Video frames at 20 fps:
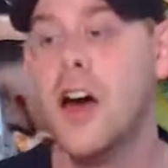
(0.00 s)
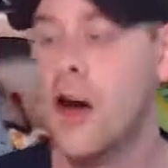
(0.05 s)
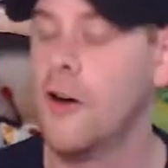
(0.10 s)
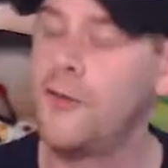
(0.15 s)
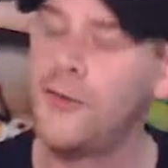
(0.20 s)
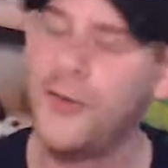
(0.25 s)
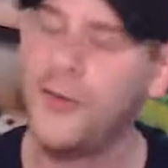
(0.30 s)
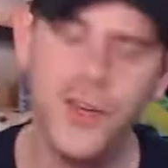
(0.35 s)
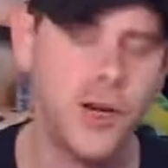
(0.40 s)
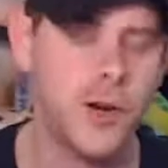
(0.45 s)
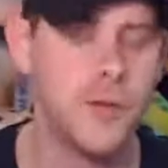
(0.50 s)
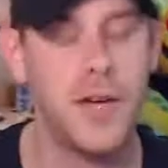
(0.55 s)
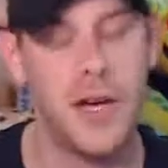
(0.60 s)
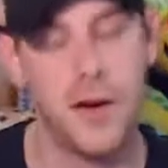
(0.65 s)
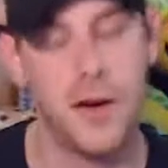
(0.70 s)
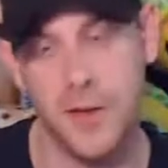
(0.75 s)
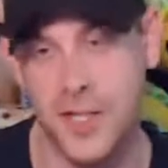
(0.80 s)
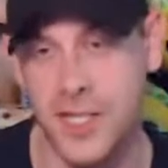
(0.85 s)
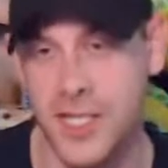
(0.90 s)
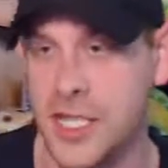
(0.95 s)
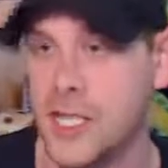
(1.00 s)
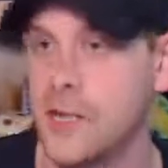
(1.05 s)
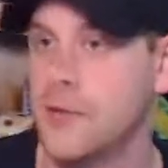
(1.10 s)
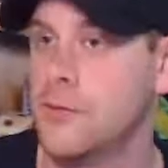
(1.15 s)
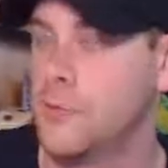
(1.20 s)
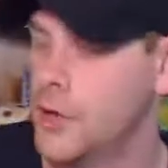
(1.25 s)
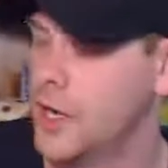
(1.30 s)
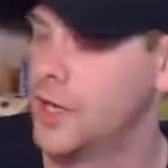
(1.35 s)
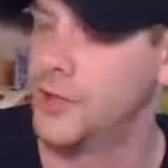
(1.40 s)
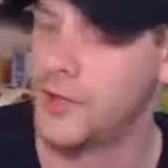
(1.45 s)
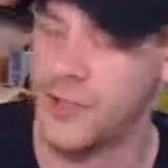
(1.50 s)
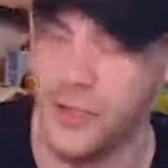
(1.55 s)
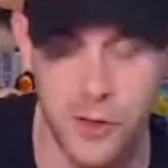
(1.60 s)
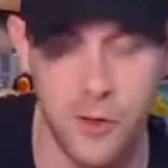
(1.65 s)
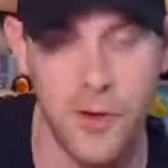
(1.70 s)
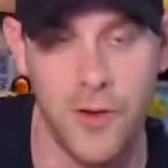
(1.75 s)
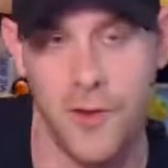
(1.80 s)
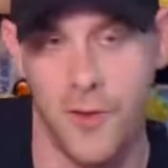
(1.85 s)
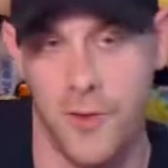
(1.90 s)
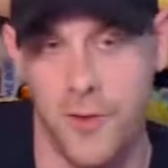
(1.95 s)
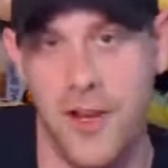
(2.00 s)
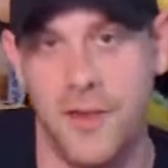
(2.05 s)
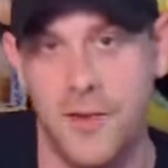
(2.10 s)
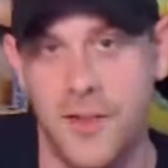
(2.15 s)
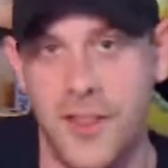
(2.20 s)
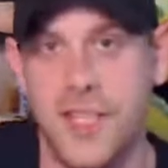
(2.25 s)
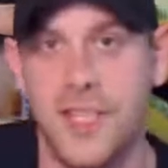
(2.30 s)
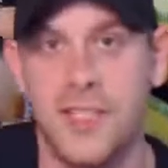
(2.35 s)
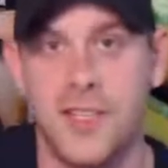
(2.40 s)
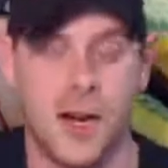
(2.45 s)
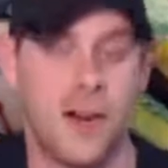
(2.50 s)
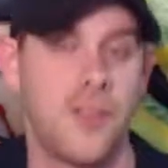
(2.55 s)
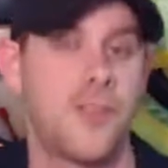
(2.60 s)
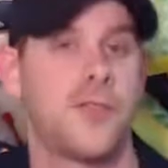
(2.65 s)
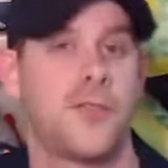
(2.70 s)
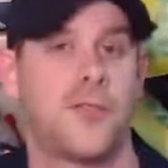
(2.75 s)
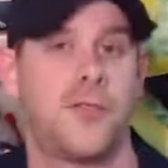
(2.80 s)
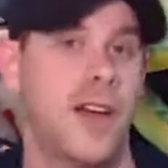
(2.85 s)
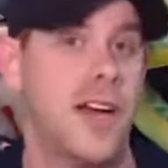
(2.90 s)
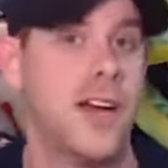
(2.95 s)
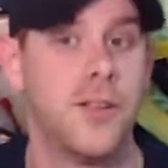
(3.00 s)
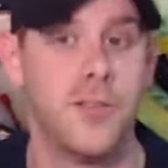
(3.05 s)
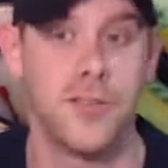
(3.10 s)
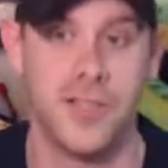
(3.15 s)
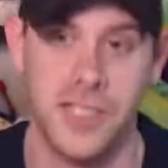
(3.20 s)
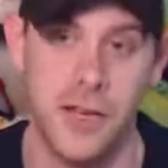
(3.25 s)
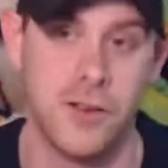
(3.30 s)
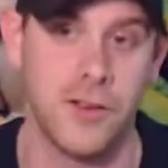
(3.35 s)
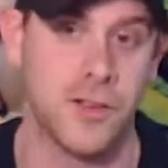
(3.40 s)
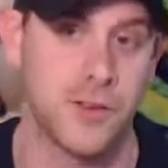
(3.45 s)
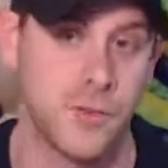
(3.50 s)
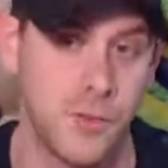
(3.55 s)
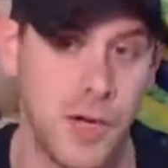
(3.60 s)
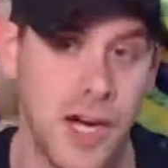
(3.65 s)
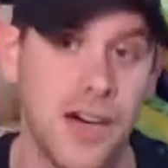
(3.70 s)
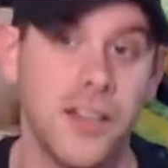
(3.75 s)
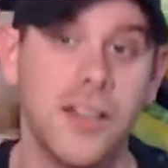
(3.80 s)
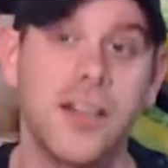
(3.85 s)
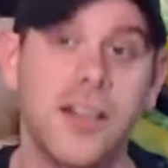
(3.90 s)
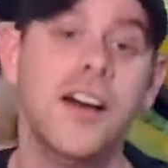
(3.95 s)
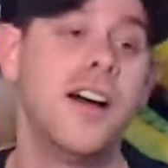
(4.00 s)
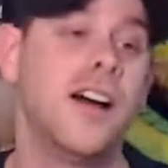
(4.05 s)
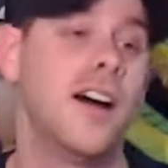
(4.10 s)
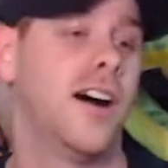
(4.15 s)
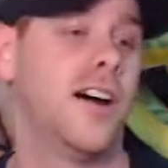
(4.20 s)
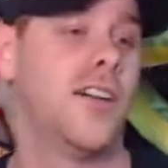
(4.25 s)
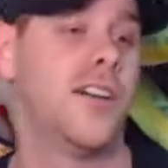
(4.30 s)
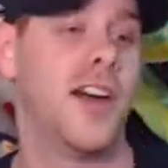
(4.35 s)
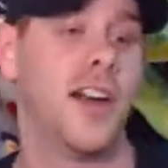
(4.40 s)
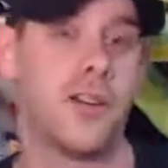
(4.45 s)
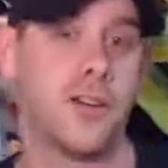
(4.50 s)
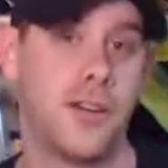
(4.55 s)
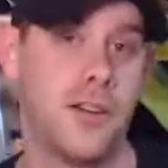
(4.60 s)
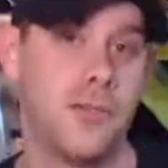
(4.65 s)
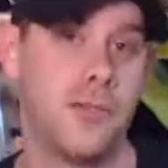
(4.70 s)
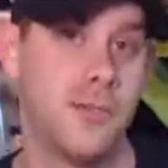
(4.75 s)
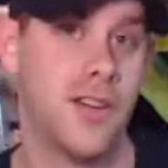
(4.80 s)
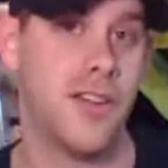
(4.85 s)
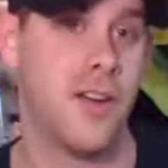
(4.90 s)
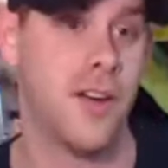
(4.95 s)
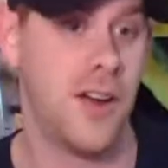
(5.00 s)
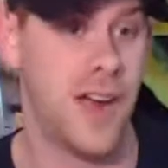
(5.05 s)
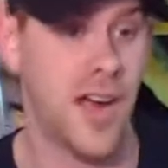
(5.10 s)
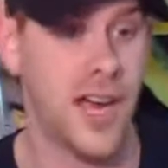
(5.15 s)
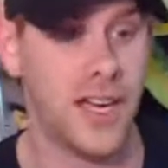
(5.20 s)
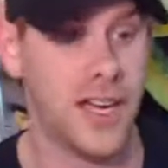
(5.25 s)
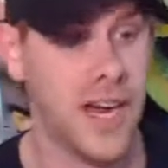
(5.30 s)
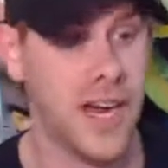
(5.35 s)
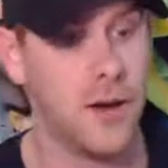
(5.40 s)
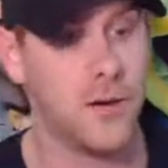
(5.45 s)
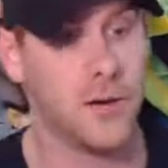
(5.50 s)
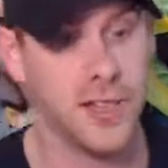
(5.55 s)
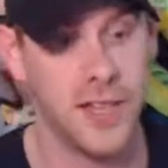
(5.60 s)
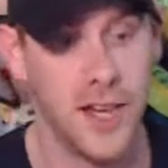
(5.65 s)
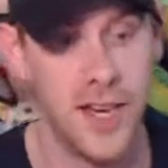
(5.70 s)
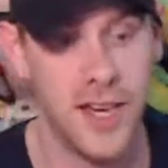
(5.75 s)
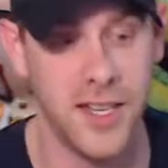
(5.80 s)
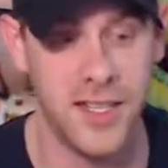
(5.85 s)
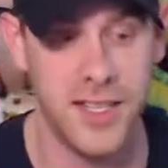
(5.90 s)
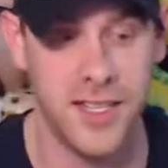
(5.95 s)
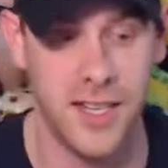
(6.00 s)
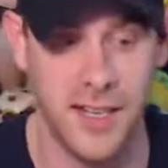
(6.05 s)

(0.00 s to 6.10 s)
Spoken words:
hopefully you'll be able to see 1, 2, or 3 of these other creators there as well that are going to be there hanging out with us.